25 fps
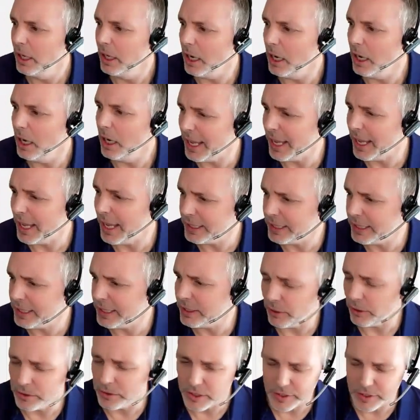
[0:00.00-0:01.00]
I've added
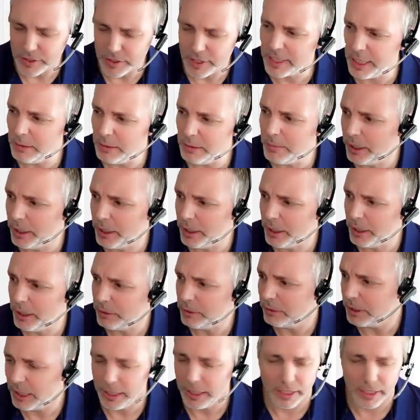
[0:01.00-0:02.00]
onto this email
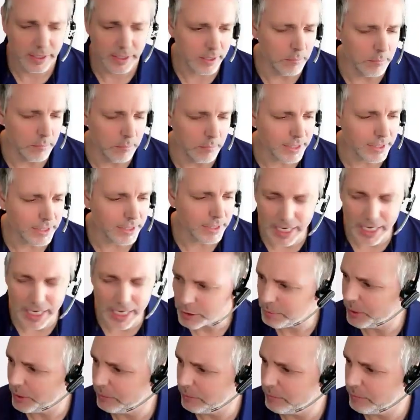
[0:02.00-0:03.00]
a simple
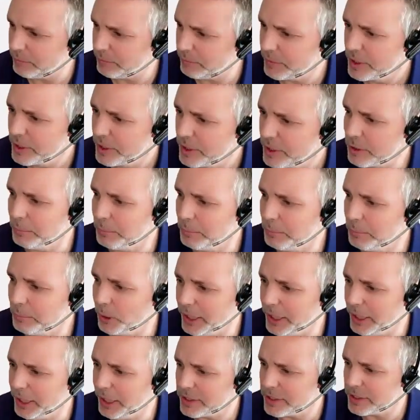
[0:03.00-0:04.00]
attachment, some
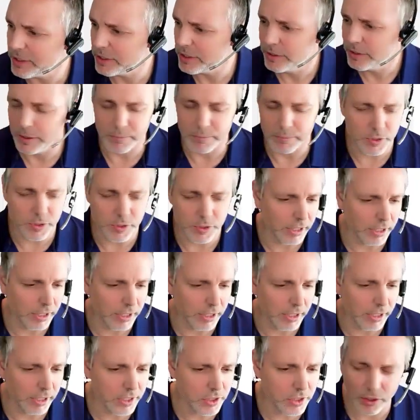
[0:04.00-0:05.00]
bullets, some
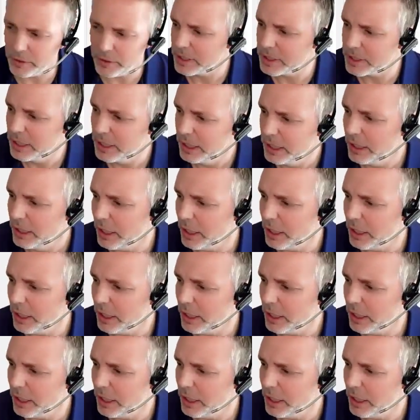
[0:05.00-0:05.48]
screenshots.